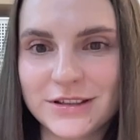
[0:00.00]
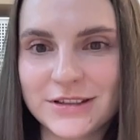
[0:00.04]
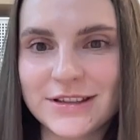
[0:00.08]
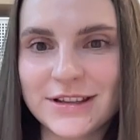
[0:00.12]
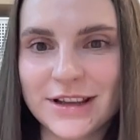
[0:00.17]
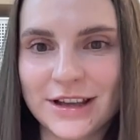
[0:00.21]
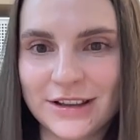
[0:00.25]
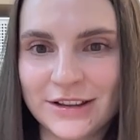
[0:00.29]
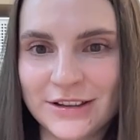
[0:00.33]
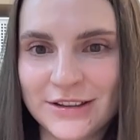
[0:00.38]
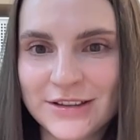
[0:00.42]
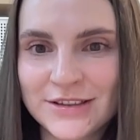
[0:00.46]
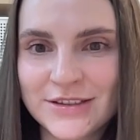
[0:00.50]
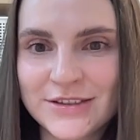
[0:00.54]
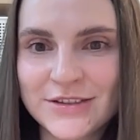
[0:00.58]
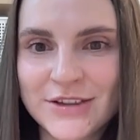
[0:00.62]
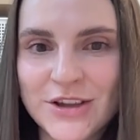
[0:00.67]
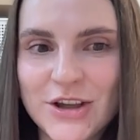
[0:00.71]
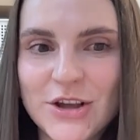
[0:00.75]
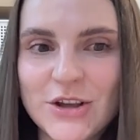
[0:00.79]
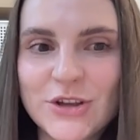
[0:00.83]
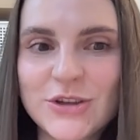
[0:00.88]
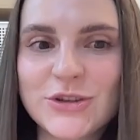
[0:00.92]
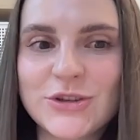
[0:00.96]
talents.
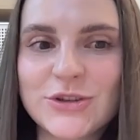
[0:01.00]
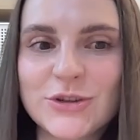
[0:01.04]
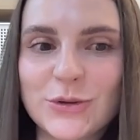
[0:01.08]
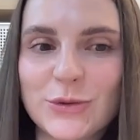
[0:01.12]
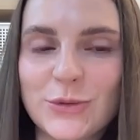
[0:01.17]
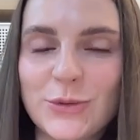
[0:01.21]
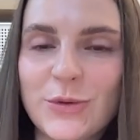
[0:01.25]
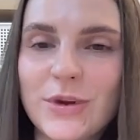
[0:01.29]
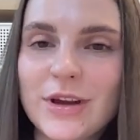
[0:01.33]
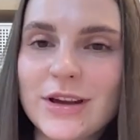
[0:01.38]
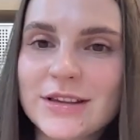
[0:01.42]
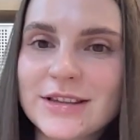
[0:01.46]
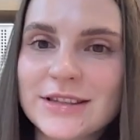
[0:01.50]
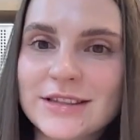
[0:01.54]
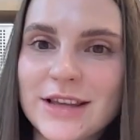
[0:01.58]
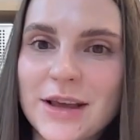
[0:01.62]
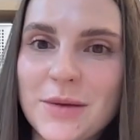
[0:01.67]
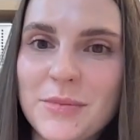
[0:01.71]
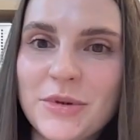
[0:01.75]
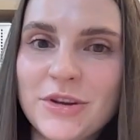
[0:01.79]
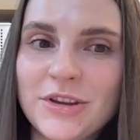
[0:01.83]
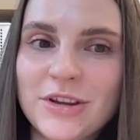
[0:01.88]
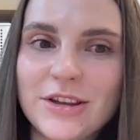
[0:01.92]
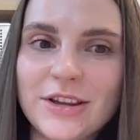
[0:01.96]
So we are
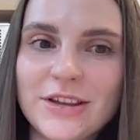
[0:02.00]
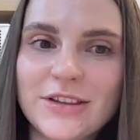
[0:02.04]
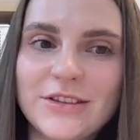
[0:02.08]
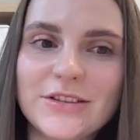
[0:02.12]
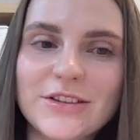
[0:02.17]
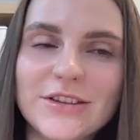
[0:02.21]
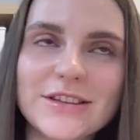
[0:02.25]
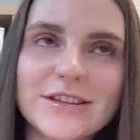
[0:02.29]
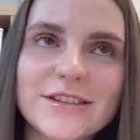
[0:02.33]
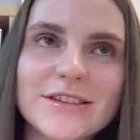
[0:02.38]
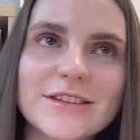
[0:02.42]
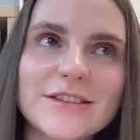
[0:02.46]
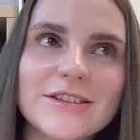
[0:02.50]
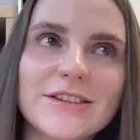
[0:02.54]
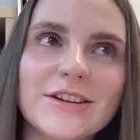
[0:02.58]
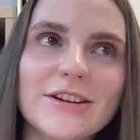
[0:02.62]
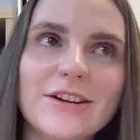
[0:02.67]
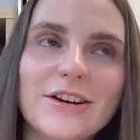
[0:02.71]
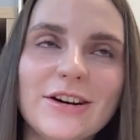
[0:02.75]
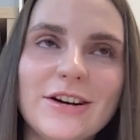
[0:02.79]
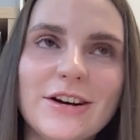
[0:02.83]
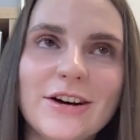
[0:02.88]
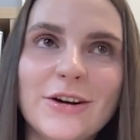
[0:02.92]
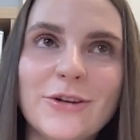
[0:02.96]
stepping in this
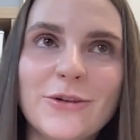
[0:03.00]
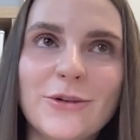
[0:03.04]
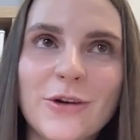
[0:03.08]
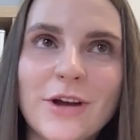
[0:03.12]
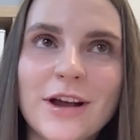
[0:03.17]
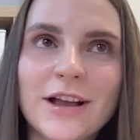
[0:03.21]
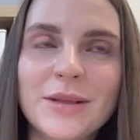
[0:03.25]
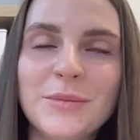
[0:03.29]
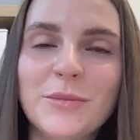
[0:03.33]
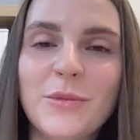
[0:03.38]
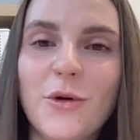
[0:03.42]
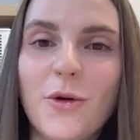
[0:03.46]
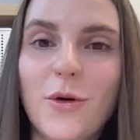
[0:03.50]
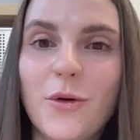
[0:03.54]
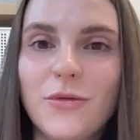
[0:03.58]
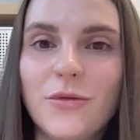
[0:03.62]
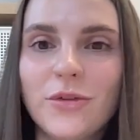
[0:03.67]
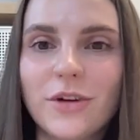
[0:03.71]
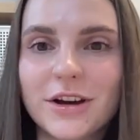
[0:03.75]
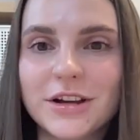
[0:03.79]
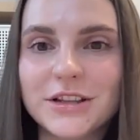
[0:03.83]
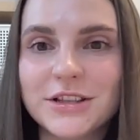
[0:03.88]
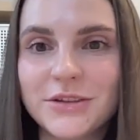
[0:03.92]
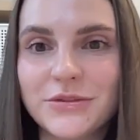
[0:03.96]
realm
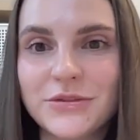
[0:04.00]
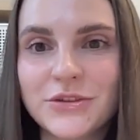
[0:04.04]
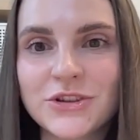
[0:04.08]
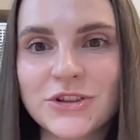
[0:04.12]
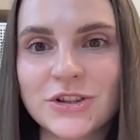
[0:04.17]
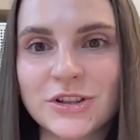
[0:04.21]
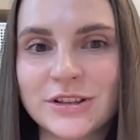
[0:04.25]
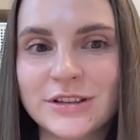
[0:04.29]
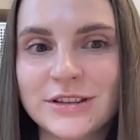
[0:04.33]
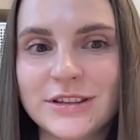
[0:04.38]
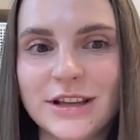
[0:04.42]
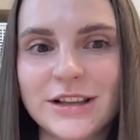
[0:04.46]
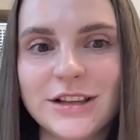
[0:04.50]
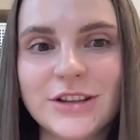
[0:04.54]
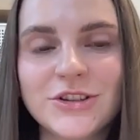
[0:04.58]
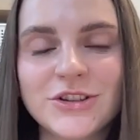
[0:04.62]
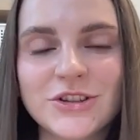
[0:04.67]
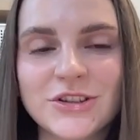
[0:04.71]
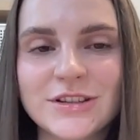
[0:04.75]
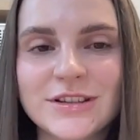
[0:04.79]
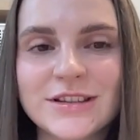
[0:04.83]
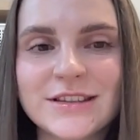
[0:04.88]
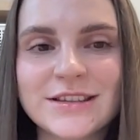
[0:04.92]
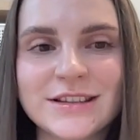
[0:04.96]
of artificial
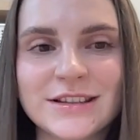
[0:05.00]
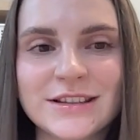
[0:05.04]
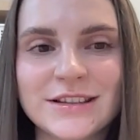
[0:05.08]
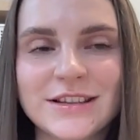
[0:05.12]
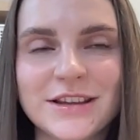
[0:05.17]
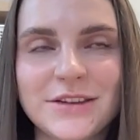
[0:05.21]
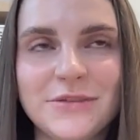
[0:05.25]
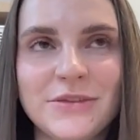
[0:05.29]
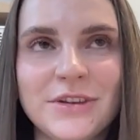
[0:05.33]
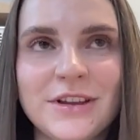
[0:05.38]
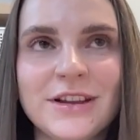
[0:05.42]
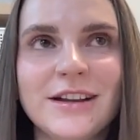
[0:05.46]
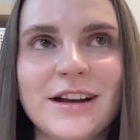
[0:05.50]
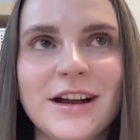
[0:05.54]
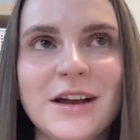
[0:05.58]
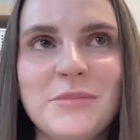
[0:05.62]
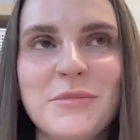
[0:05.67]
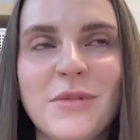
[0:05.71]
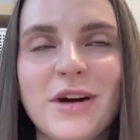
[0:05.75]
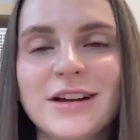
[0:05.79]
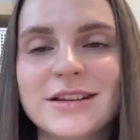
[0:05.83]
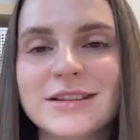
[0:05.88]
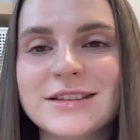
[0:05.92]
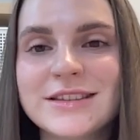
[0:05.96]
intelligence, and I think I
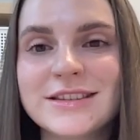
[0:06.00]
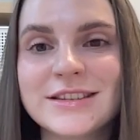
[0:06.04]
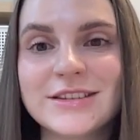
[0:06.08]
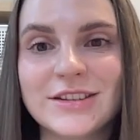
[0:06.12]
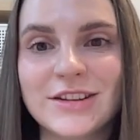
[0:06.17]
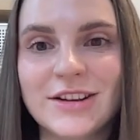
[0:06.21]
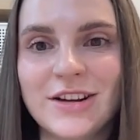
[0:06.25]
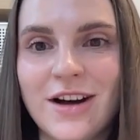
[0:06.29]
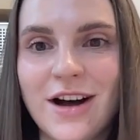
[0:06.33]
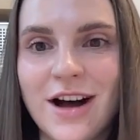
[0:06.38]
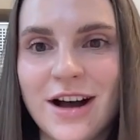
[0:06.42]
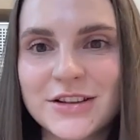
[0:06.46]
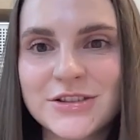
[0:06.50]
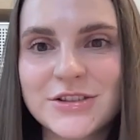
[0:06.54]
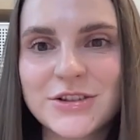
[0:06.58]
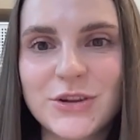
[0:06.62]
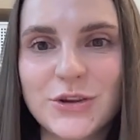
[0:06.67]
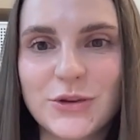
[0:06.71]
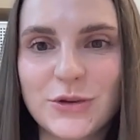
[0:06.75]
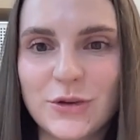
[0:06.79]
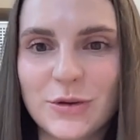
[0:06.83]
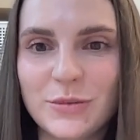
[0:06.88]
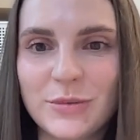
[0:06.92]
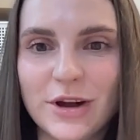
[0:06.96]
must
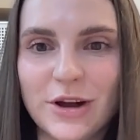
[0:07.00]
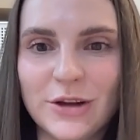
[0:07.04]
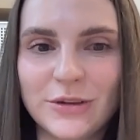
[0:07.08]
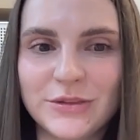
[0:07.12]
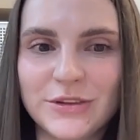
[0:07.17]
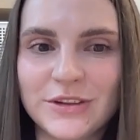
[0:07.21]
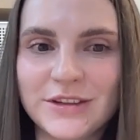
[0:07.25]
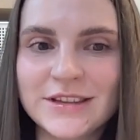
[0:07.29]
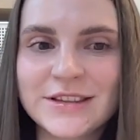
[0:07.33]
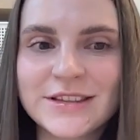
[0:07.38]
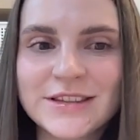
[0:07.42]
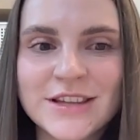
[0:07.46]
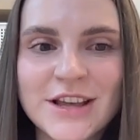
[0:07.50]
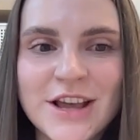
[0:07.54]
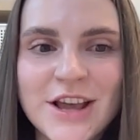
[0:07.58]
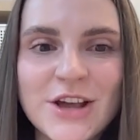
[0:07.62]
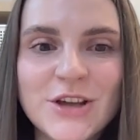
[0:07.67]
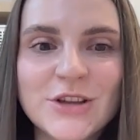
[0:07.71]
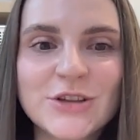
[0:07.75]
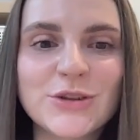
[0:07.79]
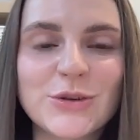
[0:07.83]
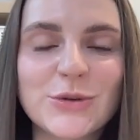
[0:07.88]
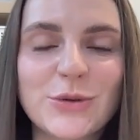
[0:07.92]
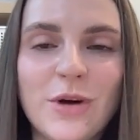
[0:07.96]
ask you about this.
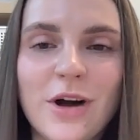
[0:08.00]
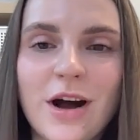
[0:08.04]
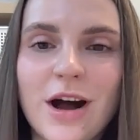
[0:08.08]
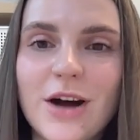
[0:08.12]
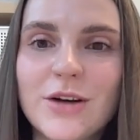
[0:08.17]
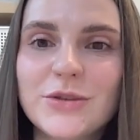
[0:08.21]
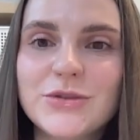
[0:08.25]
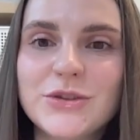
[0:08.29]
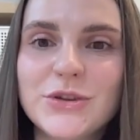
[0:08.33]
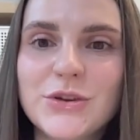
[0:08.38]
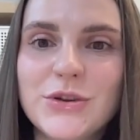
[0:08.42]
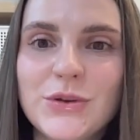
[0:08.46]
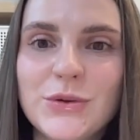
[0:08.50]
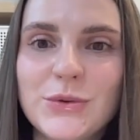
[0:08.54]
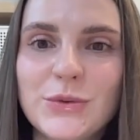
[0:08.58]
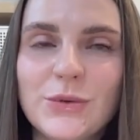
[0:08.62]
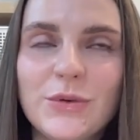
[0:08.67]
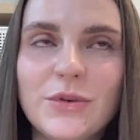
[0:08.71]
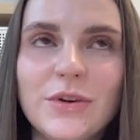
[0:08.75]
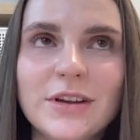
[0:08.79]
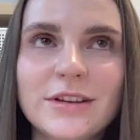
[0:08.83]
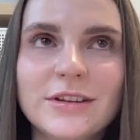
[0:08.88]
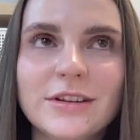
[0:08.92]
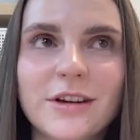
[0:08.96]
So how do
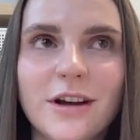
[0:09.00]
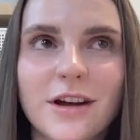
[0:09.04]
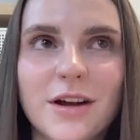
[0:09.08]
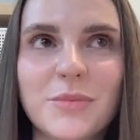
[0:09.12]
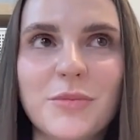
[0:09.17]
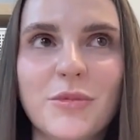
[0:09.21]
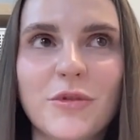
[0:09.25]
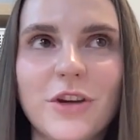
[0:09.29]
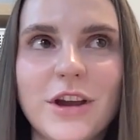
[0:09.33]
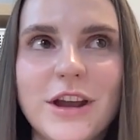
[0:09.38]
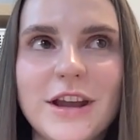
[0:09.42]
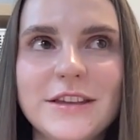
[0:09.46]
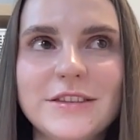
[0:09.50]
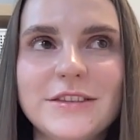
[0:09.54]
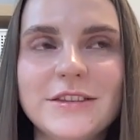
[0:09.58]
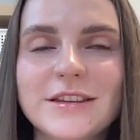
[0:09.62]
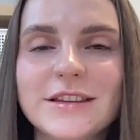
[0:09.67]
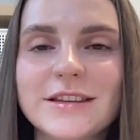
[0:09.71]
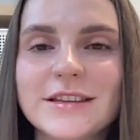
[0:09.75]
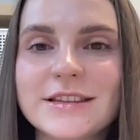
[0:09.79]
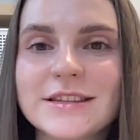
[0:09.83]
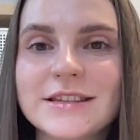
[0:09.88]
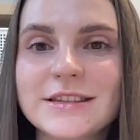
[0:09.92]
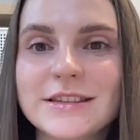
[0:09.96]
you incorporate
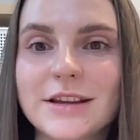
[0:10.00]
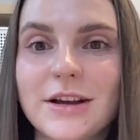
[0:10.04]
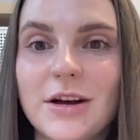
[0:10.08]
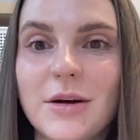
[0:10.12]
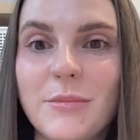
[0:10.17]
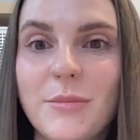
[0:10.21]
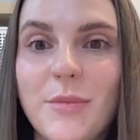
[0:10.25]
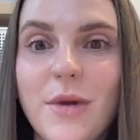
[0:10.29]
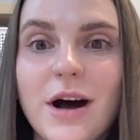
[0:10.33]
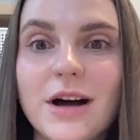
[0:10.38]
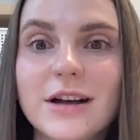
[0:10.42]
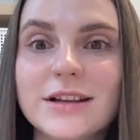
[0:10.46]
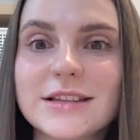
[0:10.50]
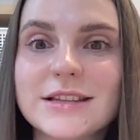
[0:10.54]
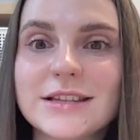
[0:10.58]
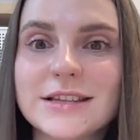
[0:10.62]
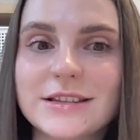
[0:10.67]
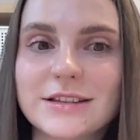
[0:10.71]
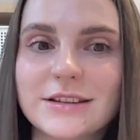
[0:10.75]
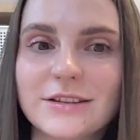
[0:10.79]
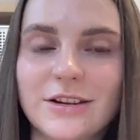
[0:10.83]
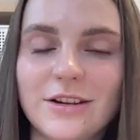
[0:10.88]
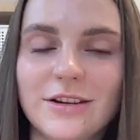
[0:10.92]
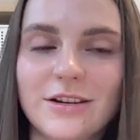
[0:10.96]
this
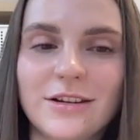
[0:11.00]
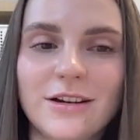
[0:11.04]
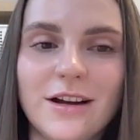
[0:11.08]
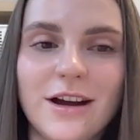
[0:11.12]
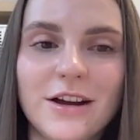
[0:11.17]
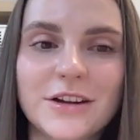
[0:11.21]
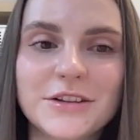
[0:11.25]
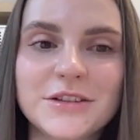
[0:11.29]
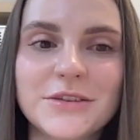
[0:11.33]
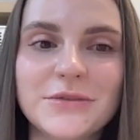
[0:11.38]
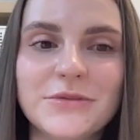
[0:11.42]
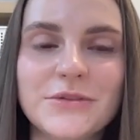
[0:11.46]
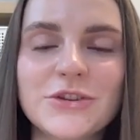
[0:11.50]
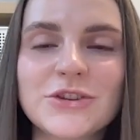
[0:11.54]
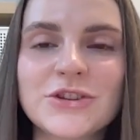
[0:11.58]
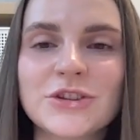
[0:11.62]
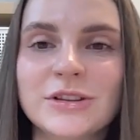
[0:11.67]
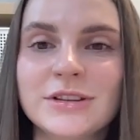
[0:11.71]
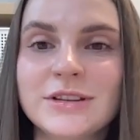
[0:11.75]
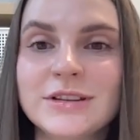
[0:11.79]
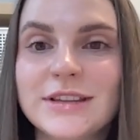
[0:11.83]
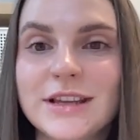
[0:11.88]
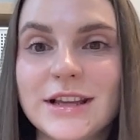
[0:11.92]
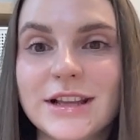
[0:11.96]
buzz
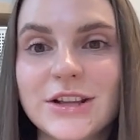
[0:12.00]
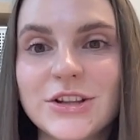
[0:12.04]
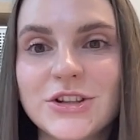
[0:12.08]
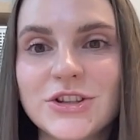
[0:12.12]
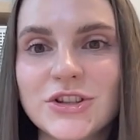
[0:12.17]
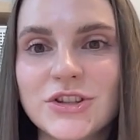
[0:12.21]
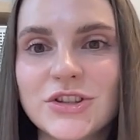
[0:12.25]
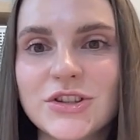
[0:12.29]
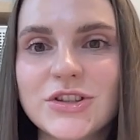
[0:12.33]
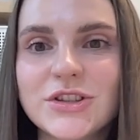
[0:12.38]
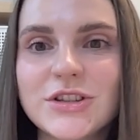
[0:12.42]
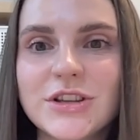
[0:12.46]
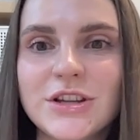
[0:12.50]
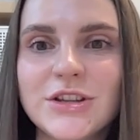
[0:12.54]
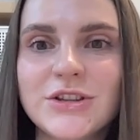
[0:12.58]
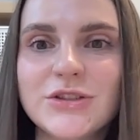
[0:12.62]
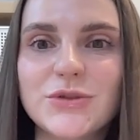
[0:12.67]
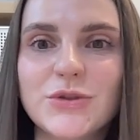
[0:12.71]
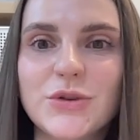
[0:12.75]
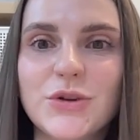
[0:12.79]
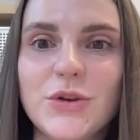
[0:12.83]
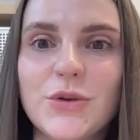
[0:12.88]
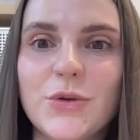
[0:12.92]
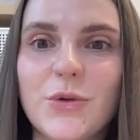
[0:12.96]
artificial intelligence
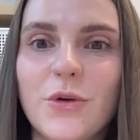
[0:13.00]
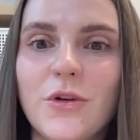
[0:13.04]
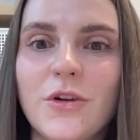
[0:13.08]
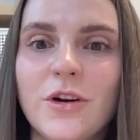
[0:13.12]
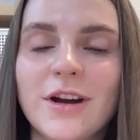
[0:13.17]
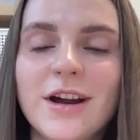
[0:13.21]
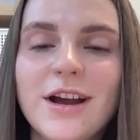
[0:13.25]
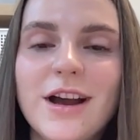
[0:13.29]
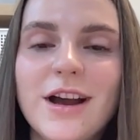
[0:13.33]
into your